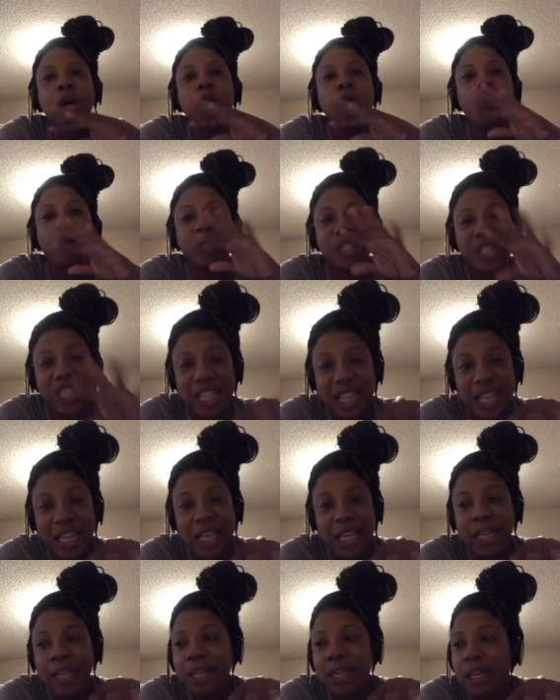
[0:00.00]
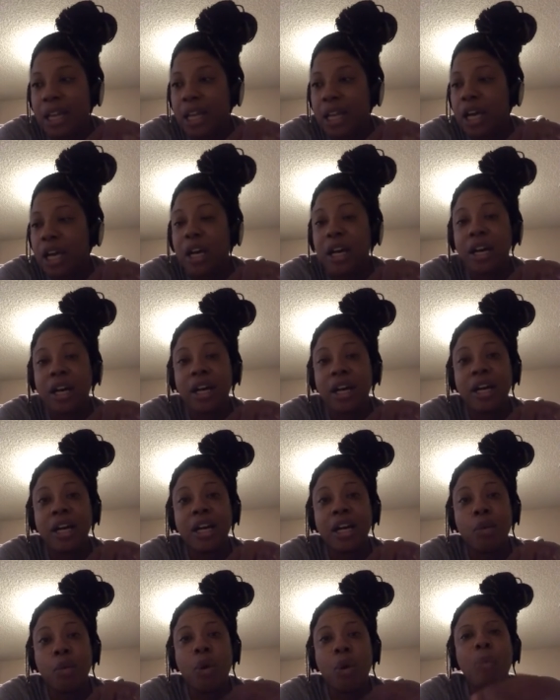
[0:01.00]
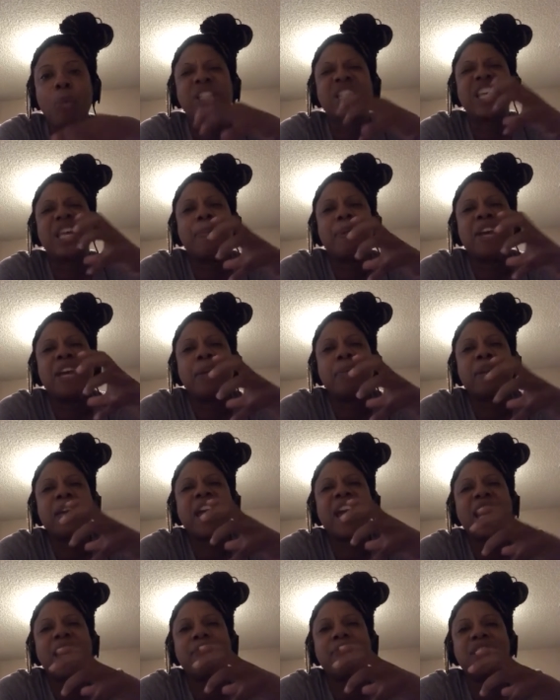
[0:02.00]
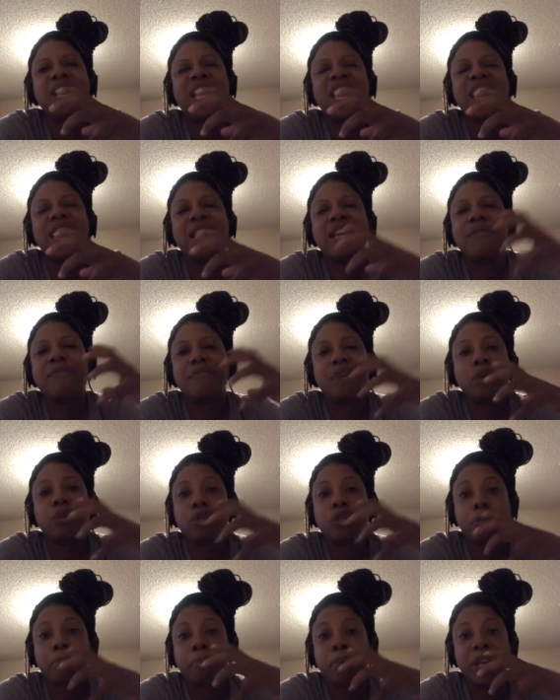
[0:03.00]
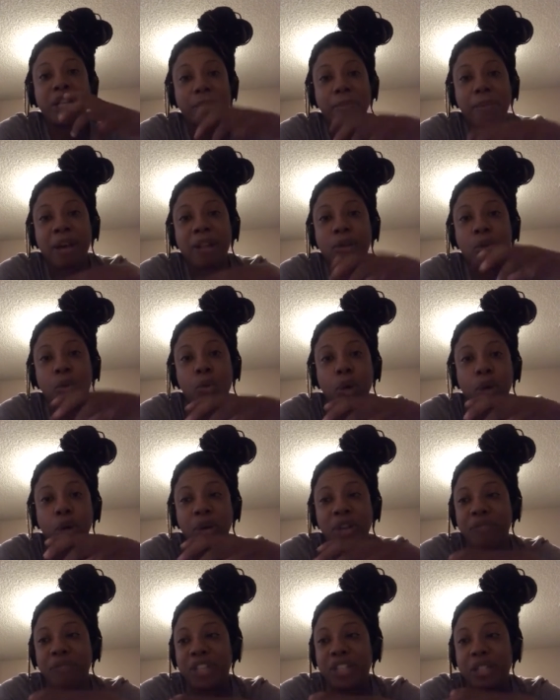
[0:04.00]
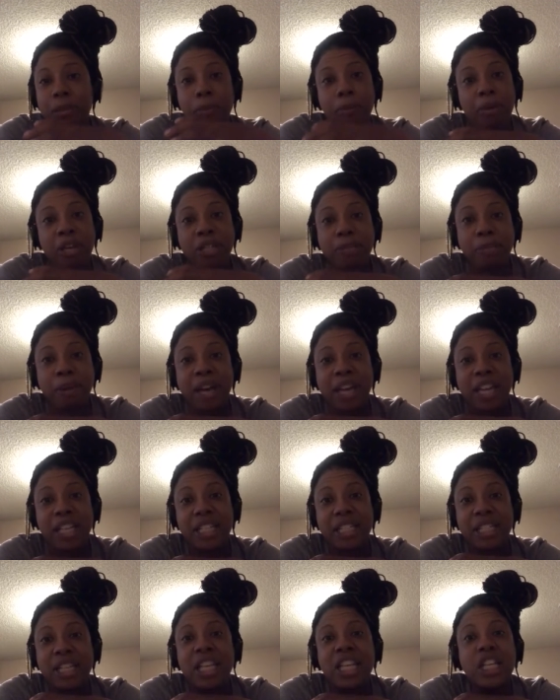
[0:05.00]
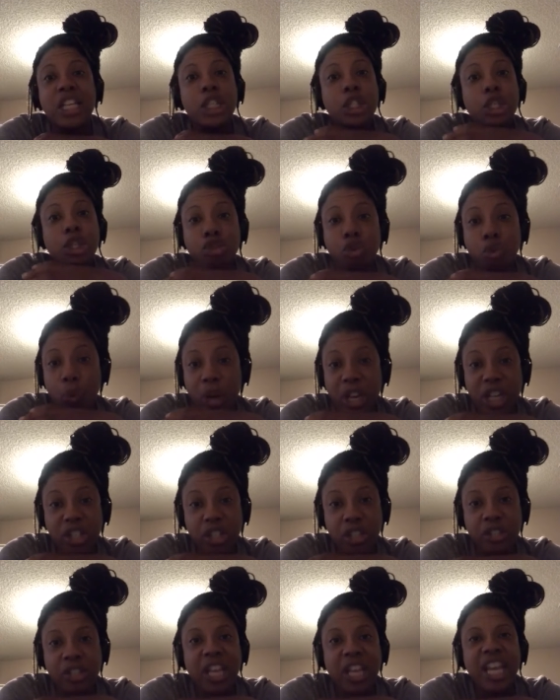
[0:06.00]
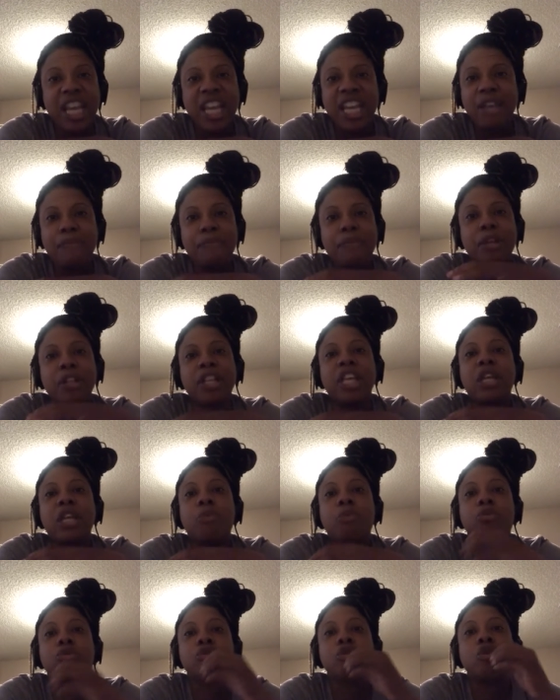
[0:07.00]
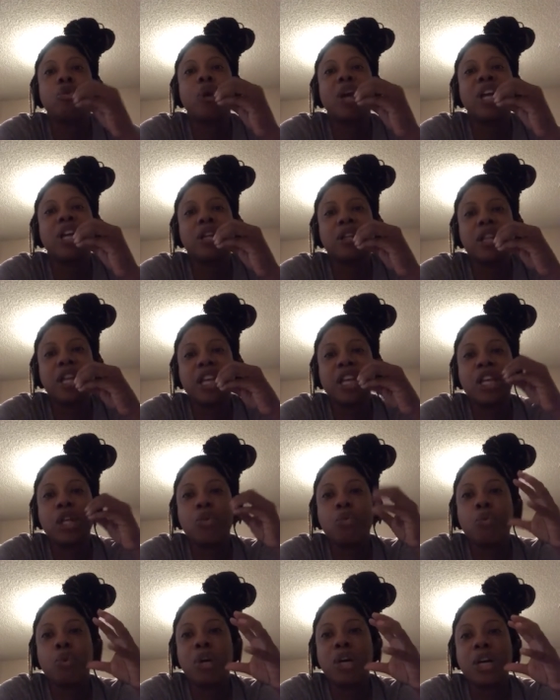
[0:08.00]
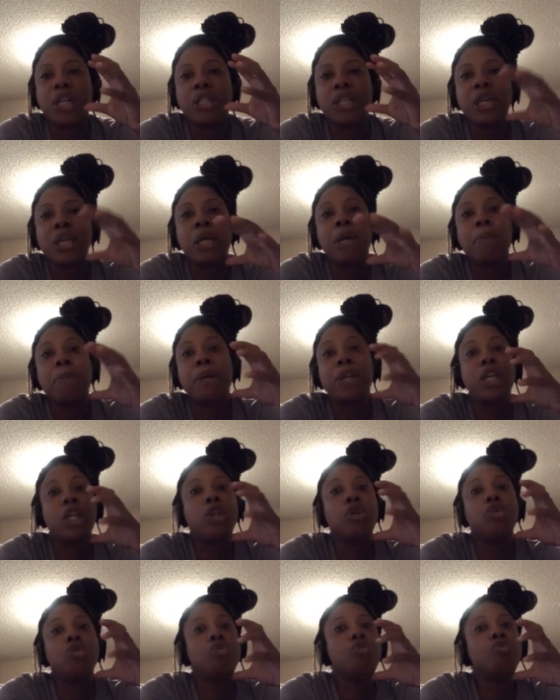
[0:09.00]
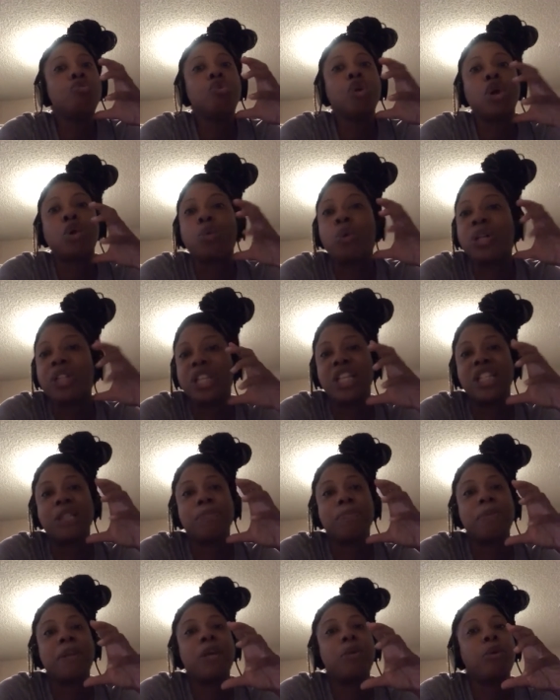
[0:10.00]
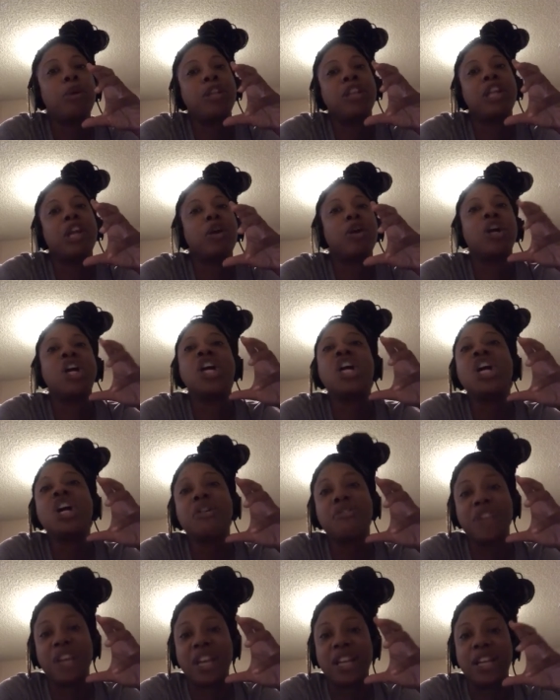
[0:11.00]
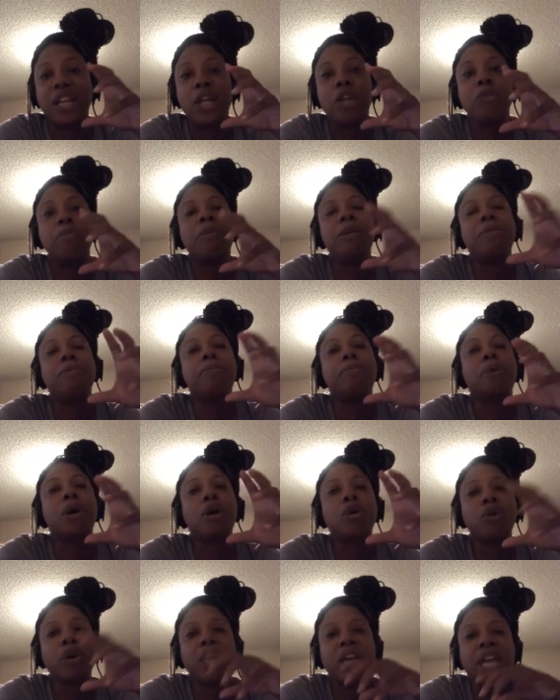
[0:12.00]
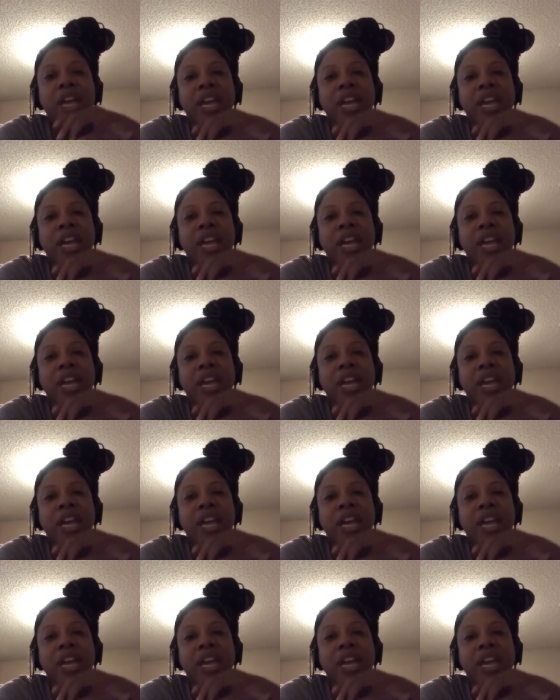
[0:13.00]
was in what was keeping him caved in. He felt suppressed by the world. He felt suppressed by his situations. He felt that he was greater than he was, but he knew there was a spirit thereof that needed to be broke